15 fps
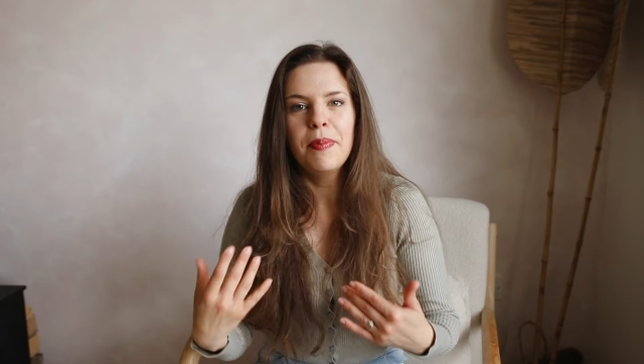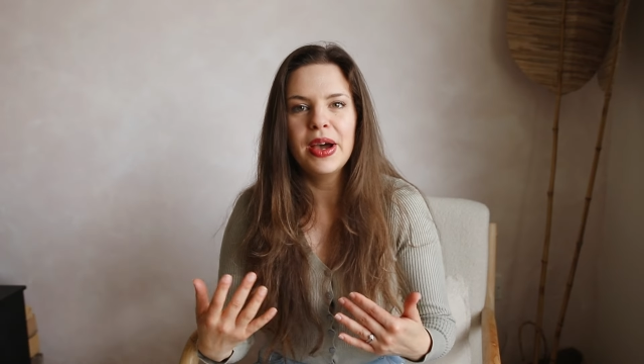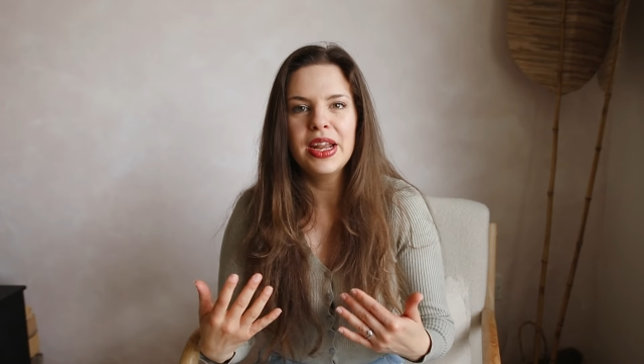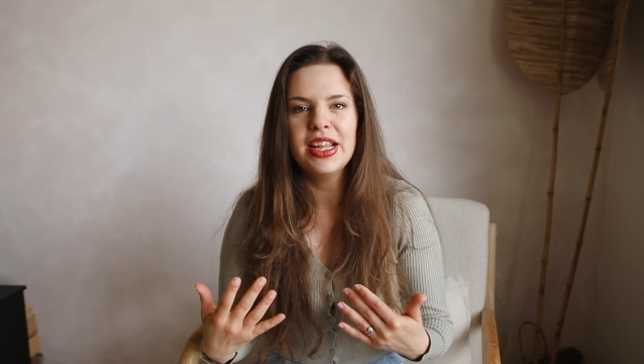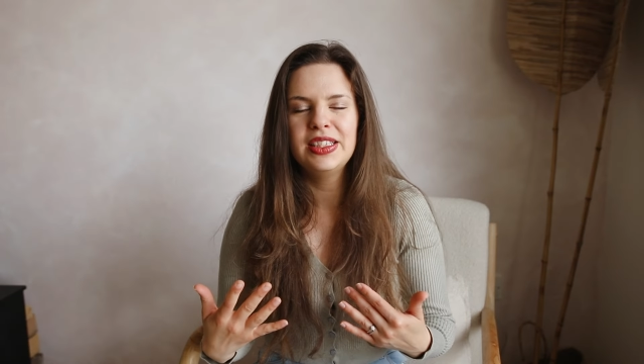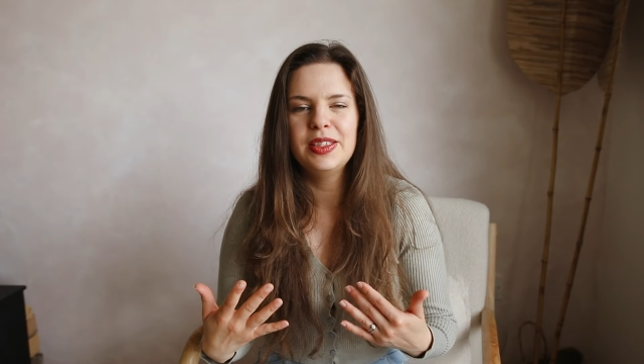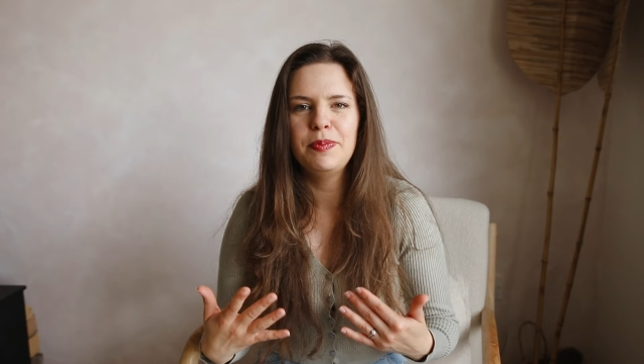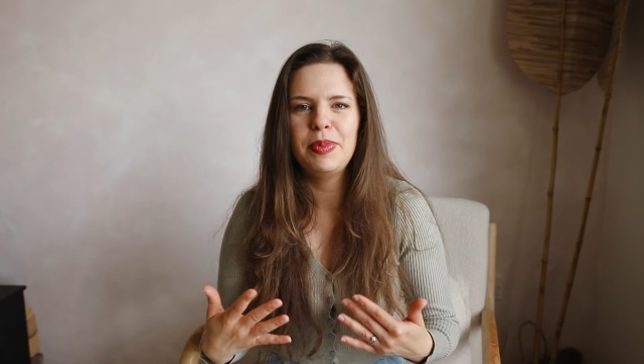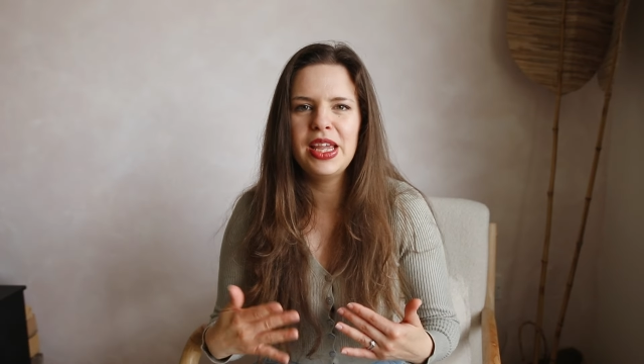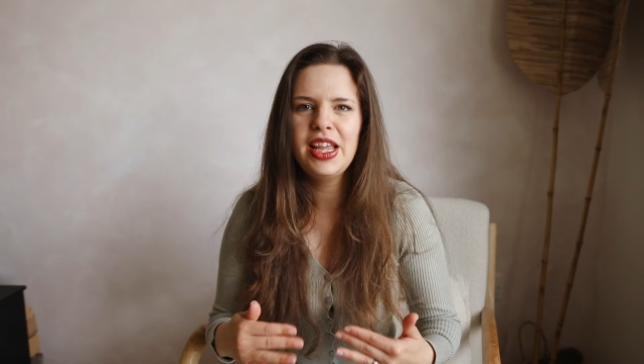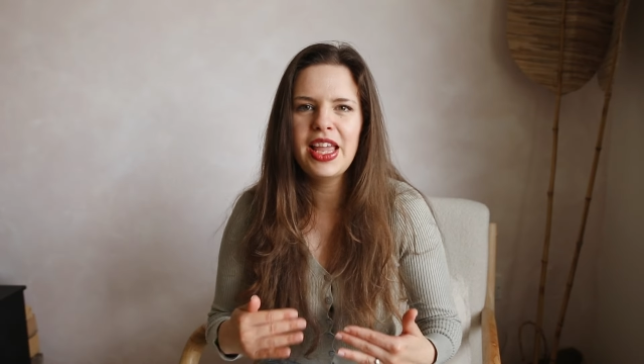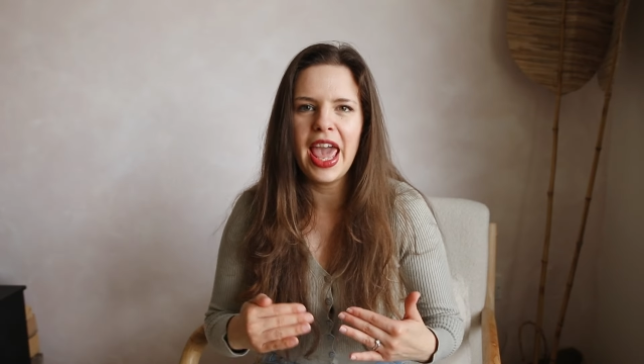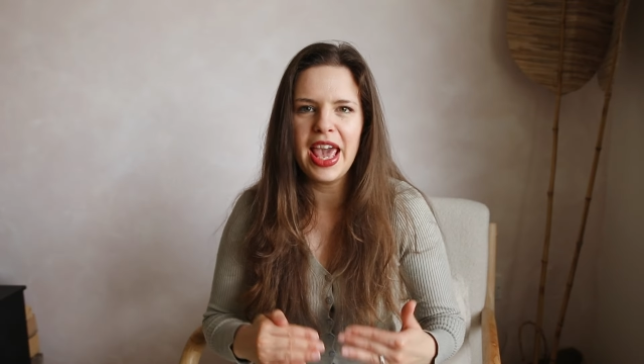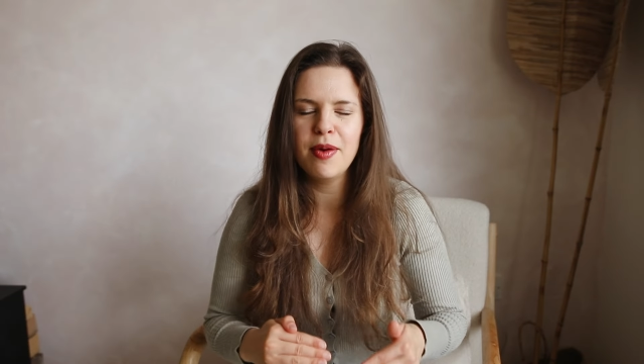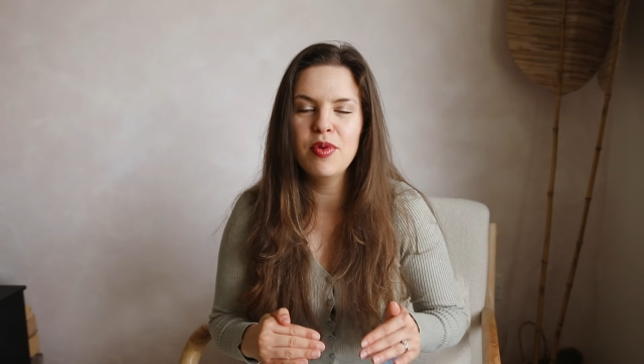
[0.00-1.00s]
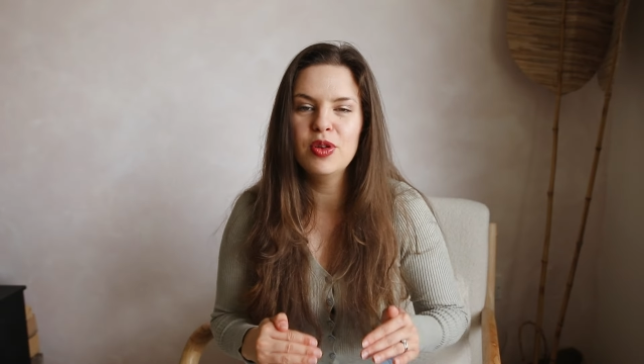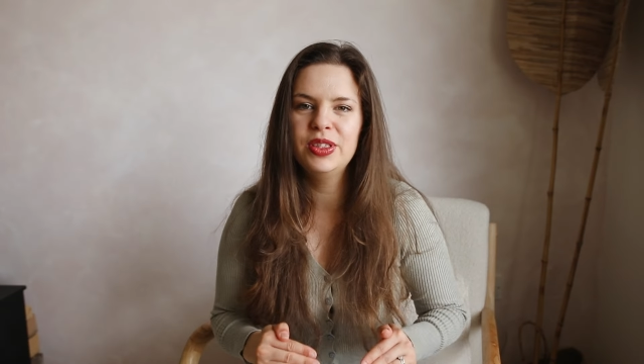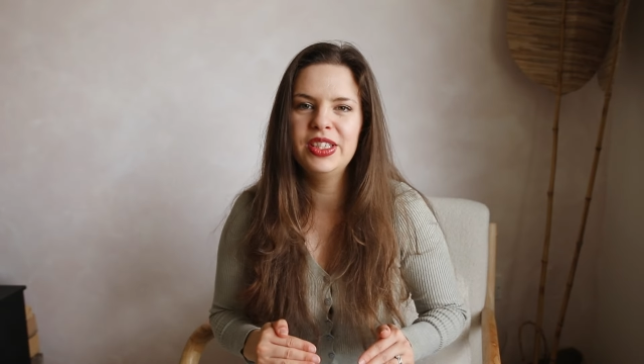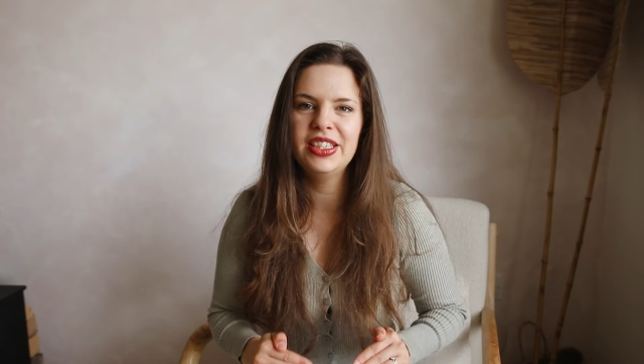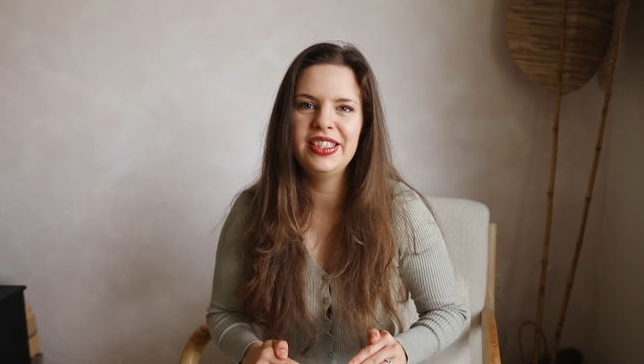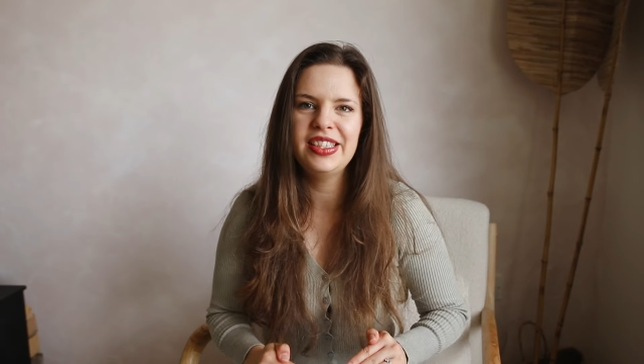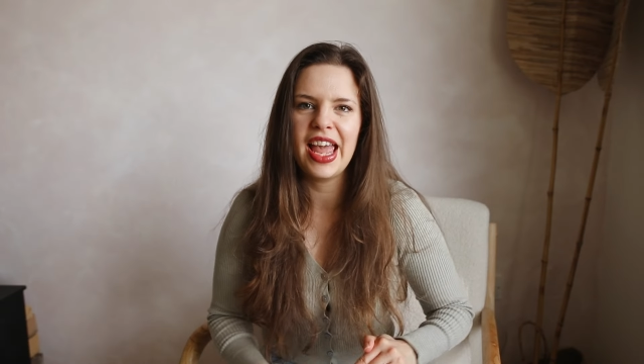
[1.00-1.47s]
But it's being able
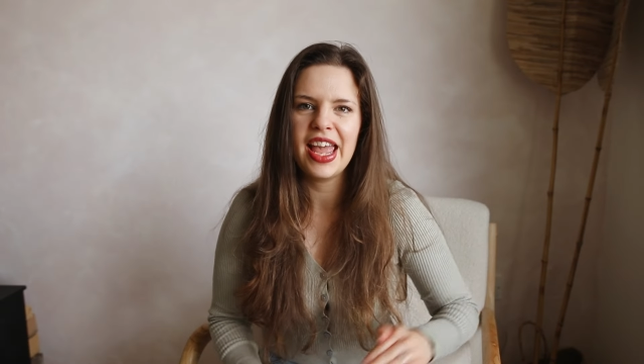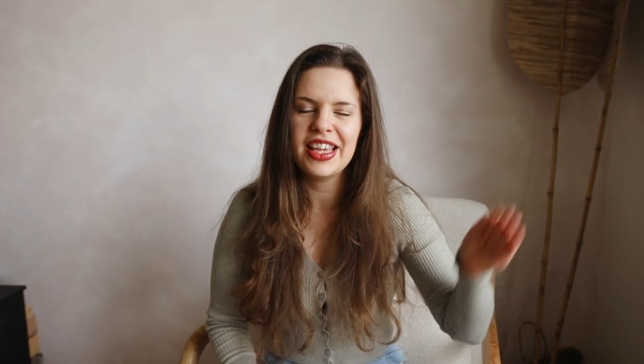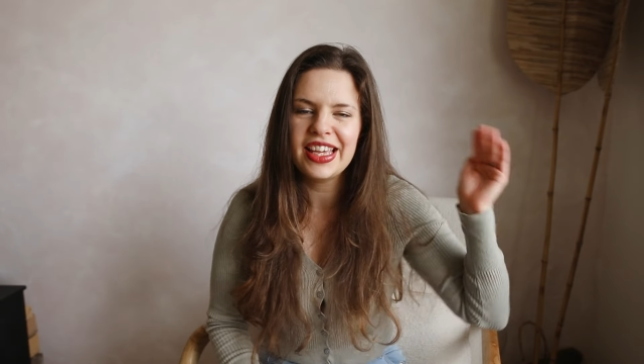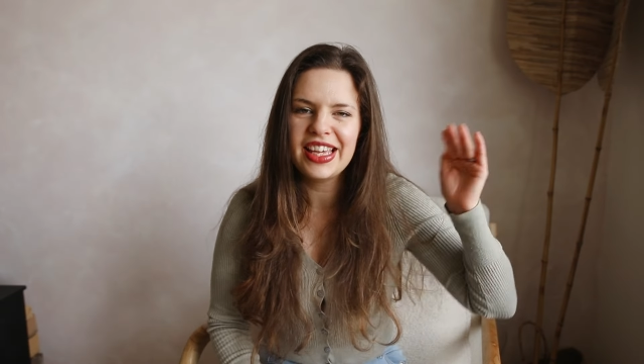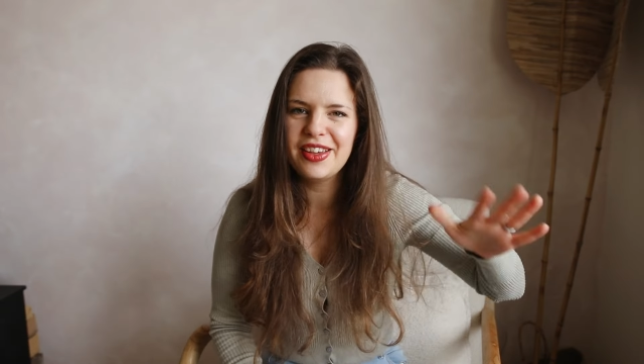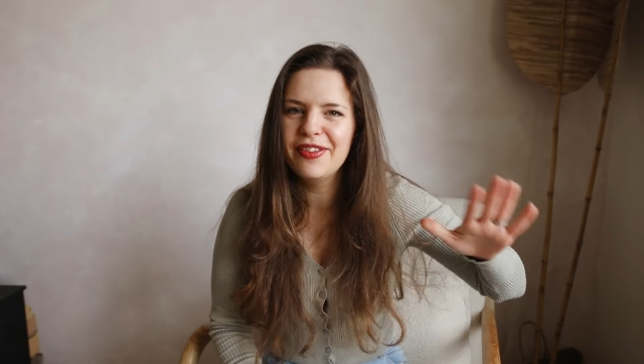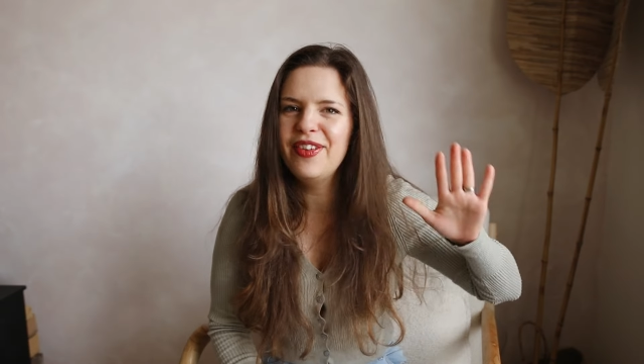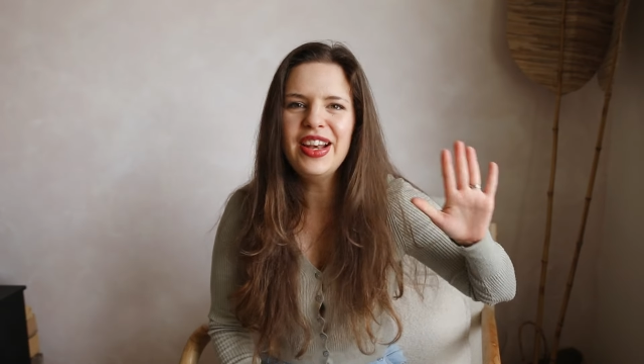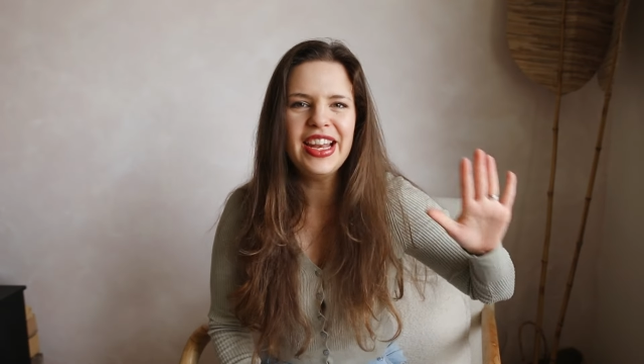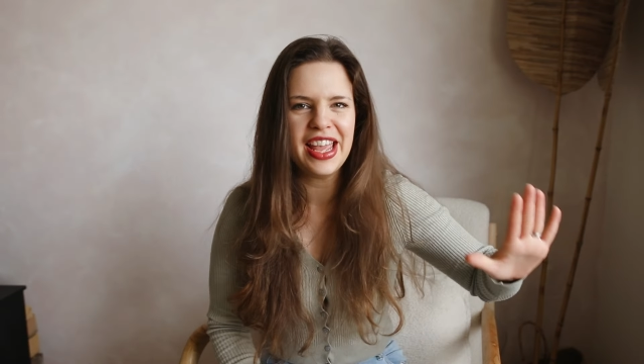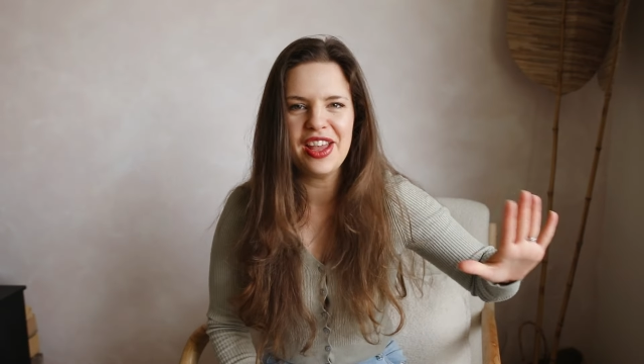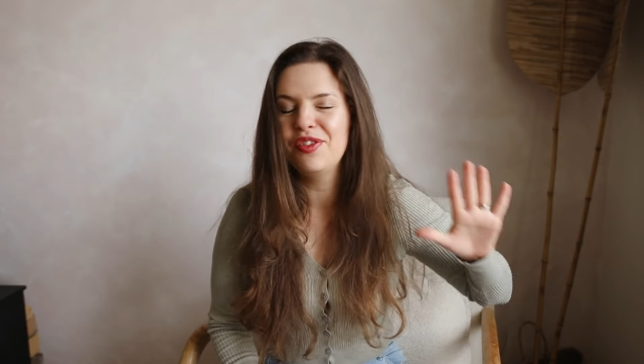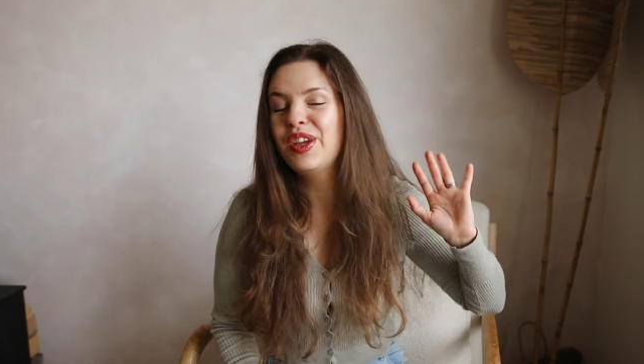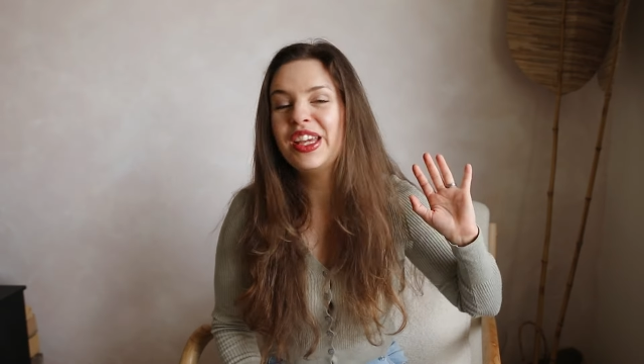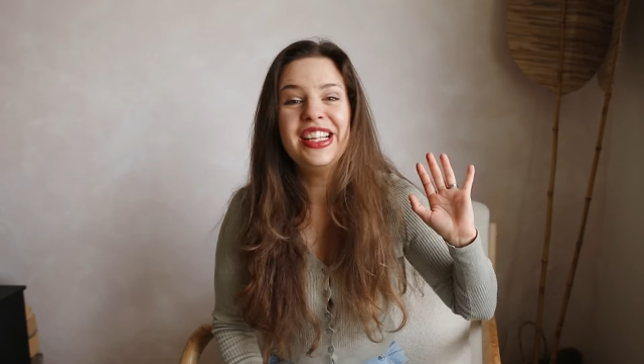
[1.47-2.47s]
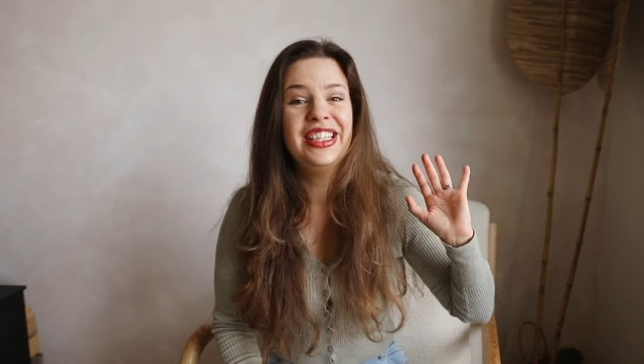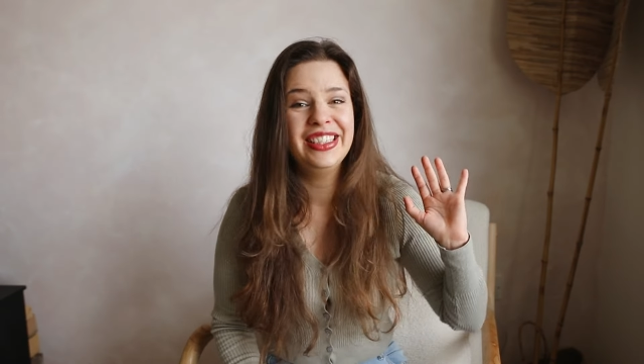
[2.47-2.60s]
to say, even if he